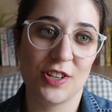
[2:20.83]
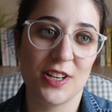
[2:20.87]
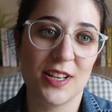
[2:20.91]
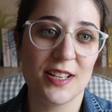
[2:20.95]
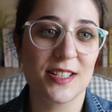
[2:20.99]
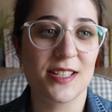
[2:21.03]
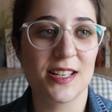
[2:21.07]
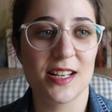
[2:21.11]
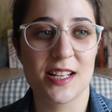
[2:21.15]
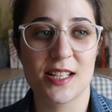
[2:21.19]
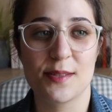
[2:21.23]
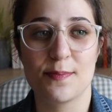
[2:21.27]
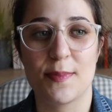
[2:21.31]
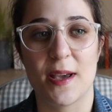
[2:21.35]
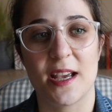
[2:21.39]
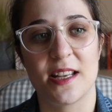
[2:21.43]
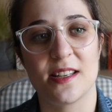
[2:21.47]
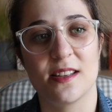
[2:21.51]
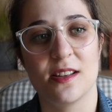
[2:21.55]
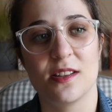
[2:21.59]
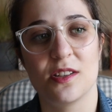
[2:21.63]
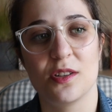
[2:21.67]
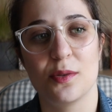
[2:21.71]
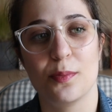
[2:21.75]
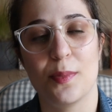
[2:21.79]
she is
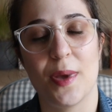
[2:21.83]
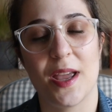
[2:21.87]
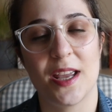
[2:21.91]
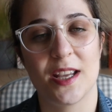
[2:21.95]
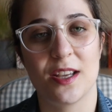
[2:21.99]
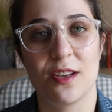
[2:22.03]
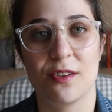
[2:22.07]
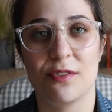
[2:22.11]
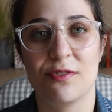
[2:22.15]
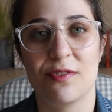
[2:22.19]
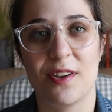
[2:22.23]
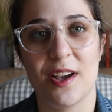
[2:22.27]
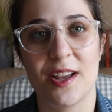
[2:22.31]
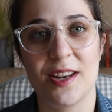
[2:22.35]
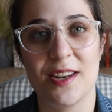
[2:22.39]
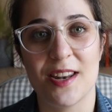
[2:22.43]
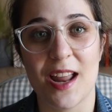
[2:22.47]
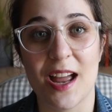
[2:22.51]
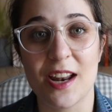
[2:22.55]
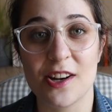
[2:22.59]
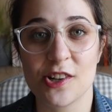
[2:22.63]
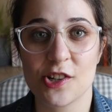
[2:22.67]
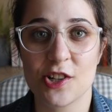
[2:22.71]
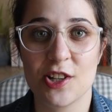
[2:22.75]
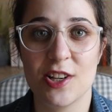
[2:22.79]
expected to make a
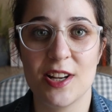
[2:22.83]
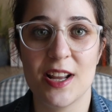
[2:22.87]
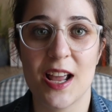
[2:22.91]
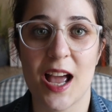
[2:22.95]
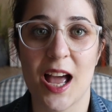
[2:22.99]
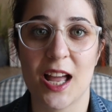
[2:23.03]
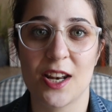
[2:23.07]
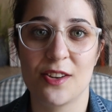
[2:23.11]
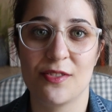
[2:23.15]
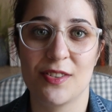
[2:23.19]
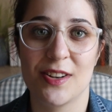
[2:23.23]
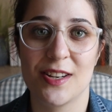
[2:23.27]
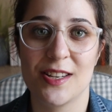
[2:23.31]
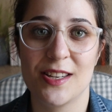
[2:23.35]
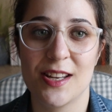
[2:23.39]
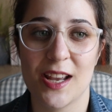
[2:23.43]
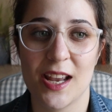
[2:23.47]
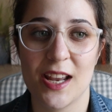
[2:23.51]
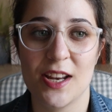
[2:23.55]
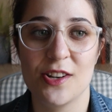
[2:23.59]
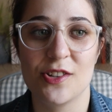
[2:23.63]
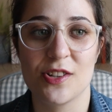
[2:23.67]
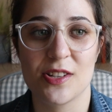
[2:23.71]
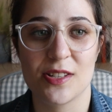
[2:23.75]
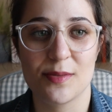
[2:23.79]
financially
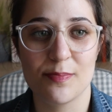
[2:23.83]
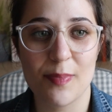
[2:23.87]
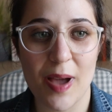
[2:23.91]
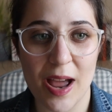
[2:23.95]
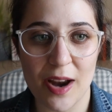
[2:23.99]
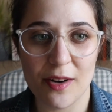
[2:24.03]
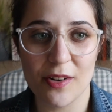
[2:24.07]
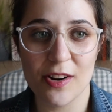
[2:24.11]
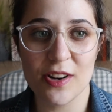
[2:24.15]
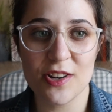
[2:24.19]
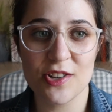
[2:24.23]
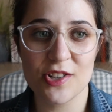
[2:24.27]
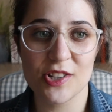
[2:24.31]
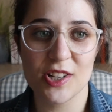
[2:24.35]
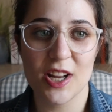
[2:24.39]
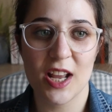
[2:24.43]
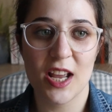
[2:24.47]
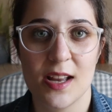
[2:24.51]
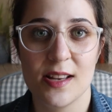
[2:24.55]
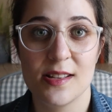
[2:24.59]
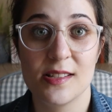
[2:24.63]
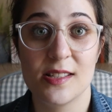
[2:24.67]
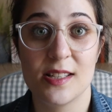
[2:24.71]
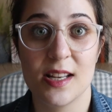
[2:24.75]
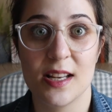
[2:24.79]
advantageous marriage
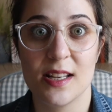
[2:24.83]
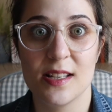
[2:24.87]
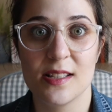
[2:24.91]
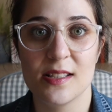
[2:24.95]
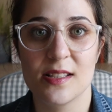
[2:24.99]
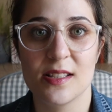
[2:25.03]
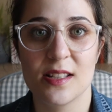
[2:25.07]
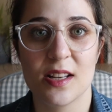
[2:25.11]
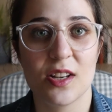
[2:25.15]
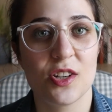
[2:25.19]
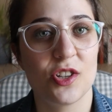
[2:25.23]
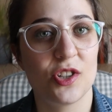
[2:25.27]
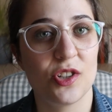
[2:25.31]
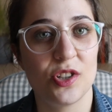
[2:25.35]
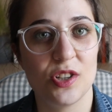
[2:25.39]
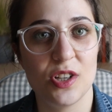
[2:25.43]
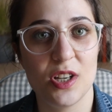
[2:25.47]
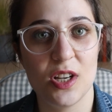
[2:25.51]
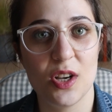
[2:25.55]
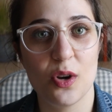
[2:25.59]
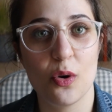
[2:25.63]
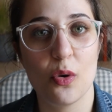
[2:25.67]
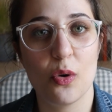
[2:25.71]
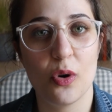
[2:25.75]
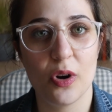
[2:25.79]
since
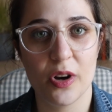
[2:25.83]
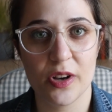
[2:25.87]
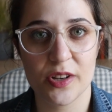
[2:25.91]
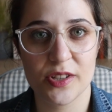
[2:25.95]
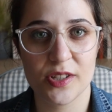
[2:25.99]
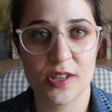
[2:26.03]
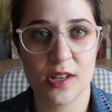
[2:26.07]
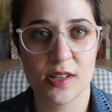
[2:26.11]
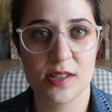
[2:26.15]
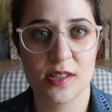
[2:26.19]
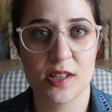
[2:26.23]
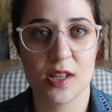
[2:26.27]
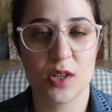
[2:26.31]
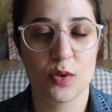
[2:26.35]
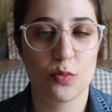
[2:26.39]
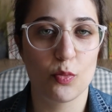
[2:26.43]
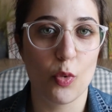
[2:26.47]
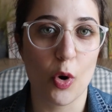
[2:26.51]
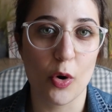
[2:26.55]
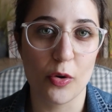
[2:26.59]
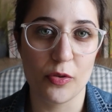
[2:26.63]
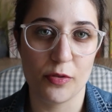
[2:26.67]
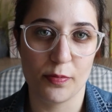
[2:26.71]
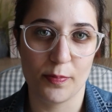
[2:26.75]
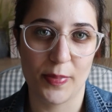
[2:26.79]
she or her sisters
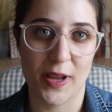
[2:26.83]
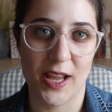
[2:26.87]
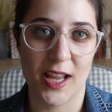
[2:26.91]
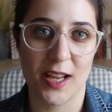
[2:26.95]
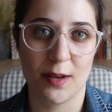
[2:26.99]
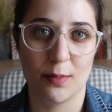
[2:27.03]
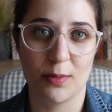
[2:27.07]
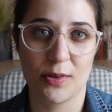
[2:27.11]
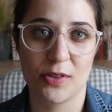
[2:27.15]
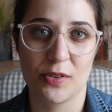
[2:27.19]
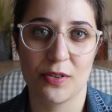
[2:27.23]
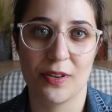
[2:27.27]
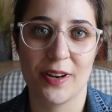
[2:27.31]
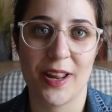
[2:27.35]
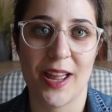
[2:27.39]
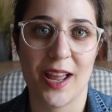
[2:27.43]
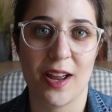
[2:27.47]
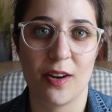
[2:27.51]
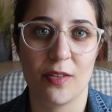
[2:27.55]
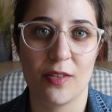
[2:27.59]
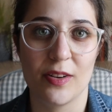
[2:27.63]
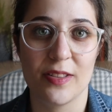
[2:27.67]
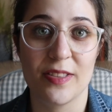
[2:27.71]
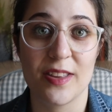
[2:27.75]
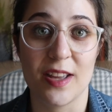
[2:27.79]
won't be able to
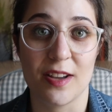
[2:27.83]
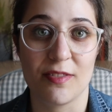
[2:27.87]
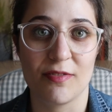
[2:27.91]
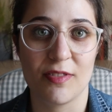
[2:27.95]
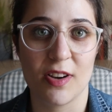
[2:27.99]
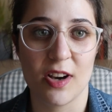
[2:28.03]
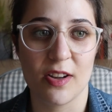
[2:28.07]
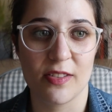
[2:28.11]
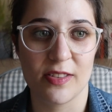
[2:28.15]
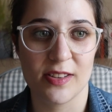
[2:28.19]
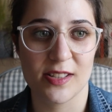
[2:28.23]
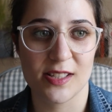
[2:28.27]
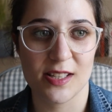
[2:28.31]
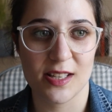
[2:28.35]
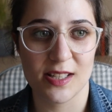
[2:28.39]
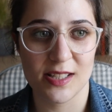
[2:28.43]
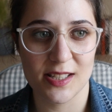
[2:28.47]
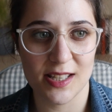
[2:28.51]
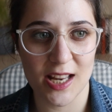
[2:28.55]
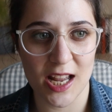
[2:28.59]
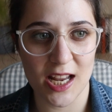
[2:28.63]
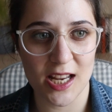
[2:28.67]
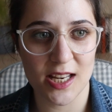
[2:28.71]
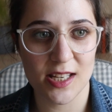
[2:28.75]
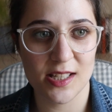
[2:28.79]
inherit their father's
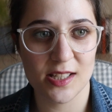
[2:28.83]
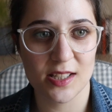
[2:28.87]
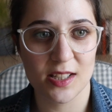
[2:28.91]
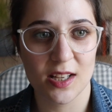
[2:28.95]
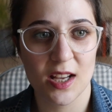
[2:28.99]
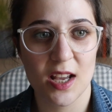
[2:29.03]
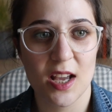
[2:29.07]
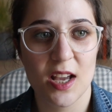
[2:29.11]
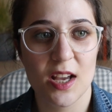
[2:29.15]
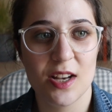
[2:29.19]
estate.